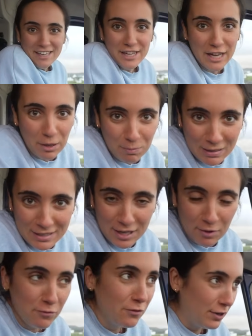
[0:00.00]
Yeah, please,
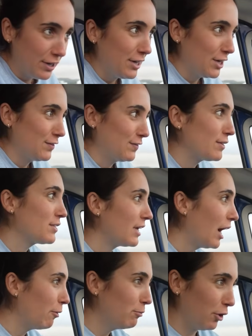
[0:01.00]
I'm very nervous.
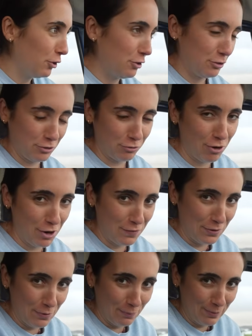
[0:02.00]
I'm not used to
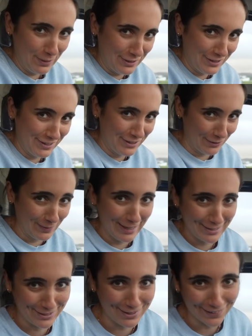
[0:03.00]
driving on beaches, so
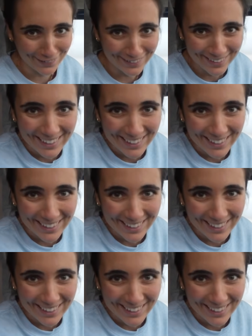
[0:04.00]
let's go.